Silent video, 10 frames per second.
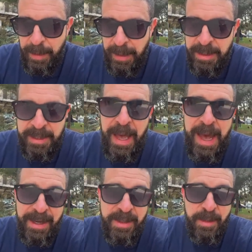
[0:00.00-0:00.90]

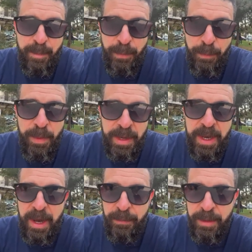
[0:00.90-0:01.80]
intact before the
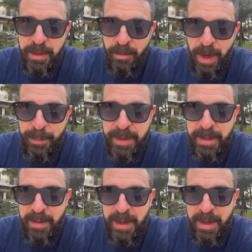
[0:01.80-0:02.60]
conflict erupted,